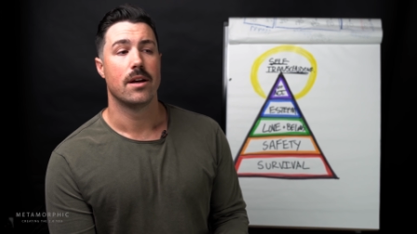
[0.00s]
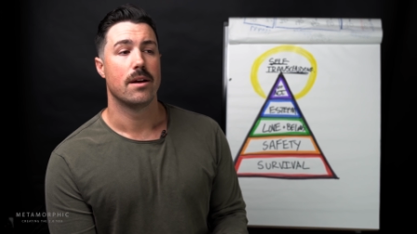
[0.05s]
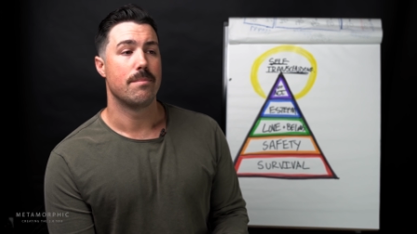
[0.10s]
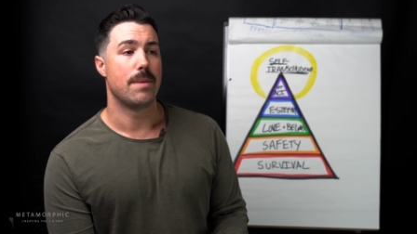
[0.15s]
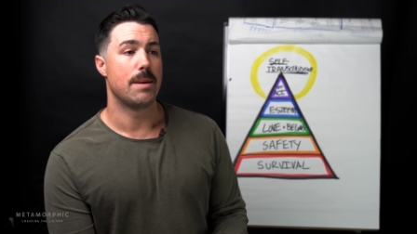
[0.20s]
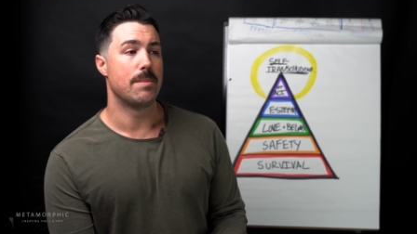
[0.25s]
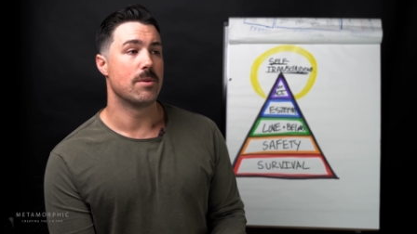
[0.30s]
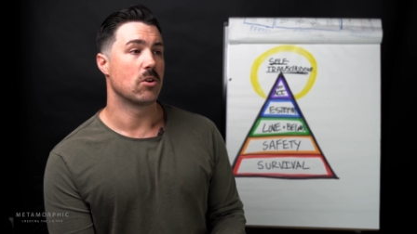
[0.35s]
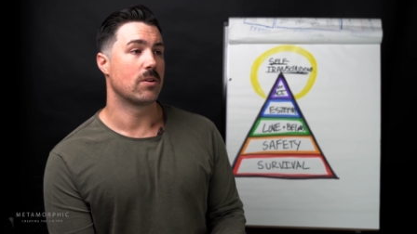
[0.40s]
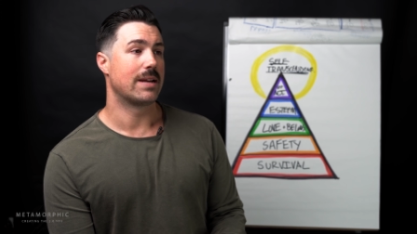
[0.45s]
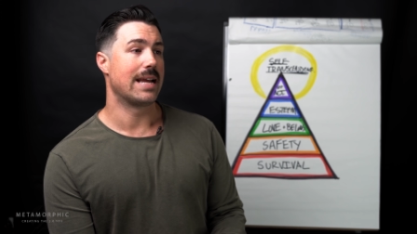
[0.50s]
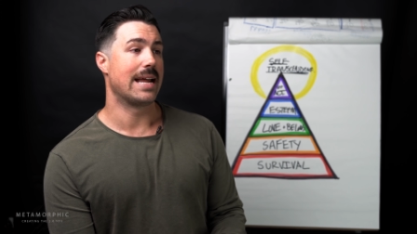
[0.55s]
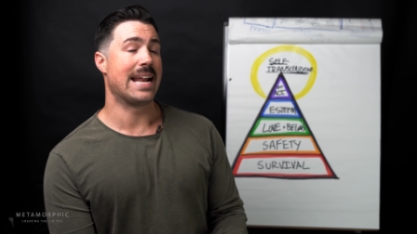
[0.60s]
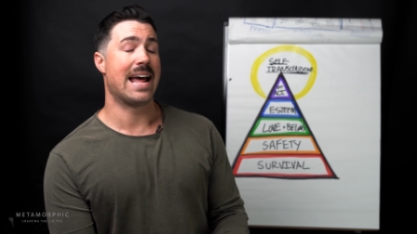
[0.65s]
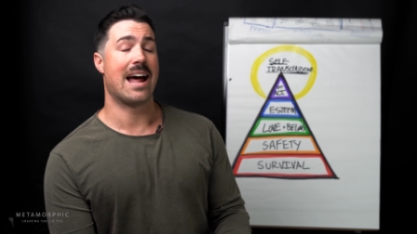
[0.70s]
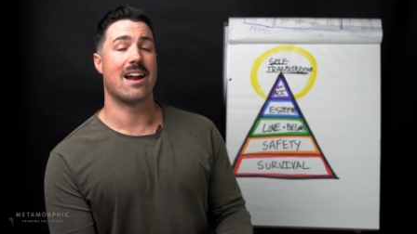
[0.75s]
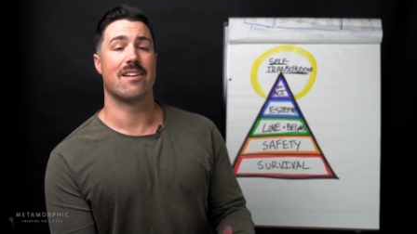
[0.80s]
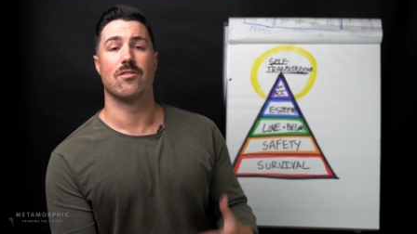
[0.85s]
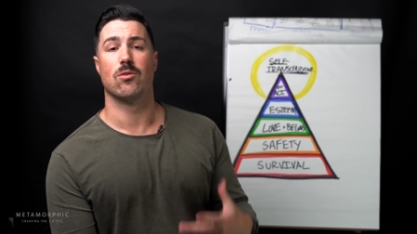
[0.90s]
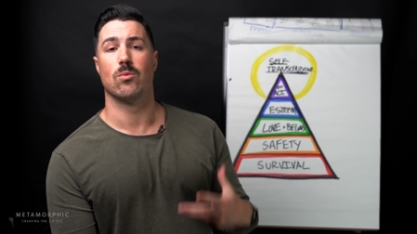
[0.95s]
maybe they're getting
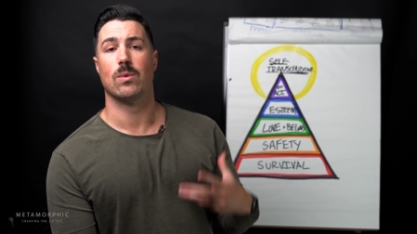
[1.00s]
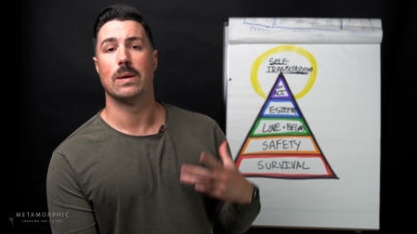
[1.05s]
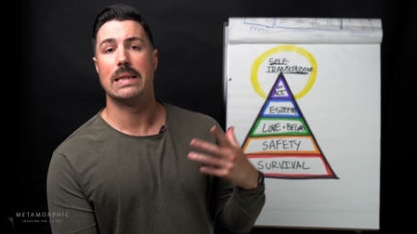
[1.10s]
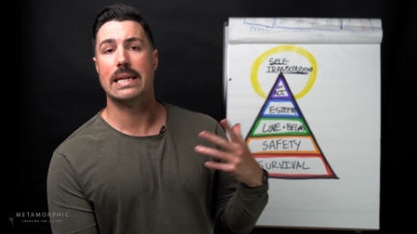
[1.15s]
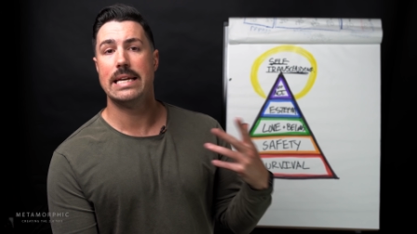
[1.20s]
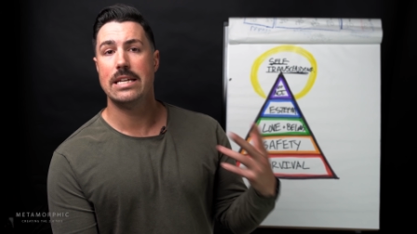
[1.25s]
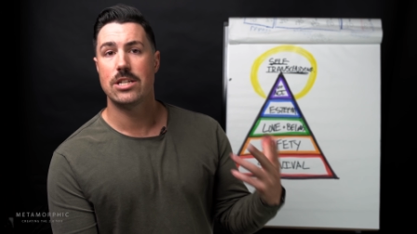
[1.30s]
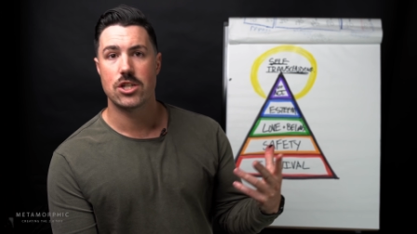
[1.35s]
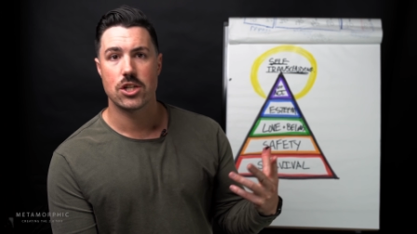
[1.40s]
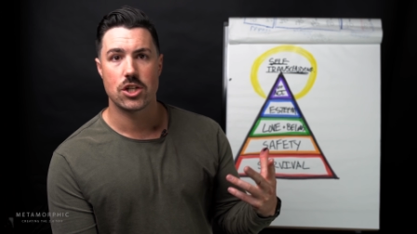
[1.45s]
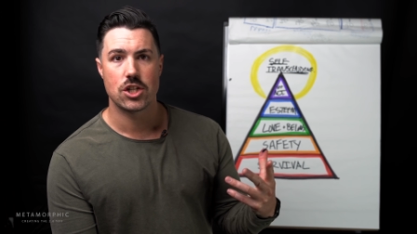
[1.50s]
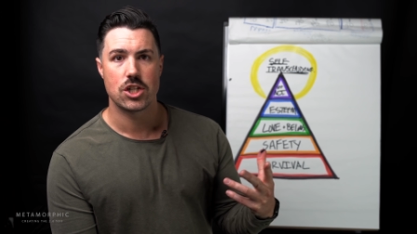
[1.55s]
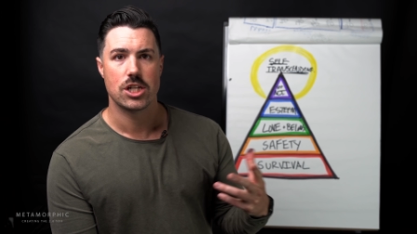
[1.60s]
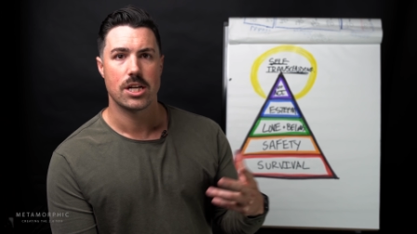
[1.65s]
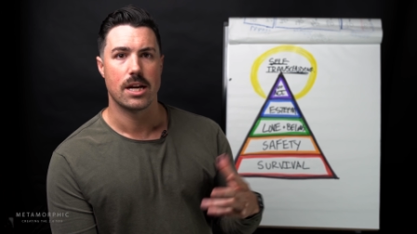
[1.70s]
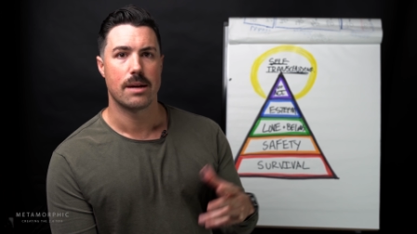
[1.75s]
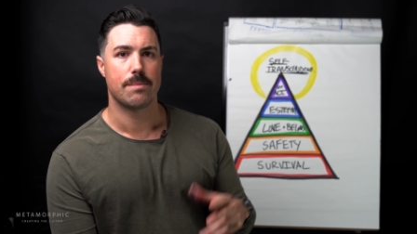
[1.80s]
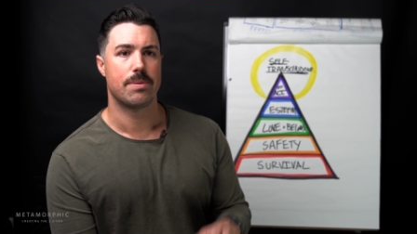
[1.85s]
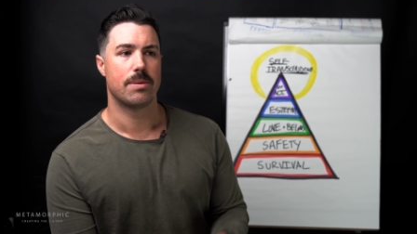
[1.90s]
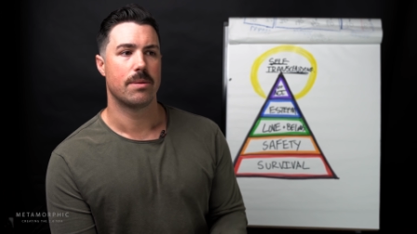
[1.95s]
out of a
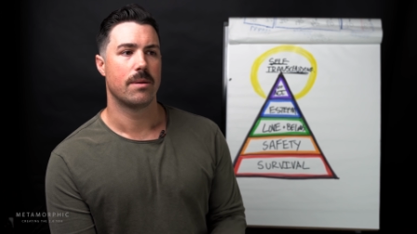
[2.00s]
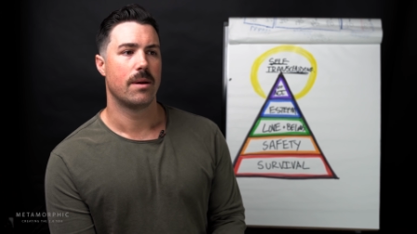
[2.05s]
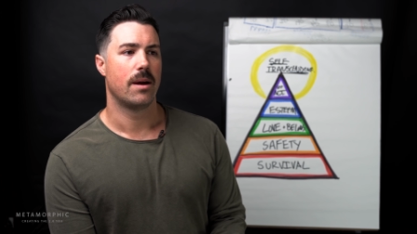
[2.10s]
relationship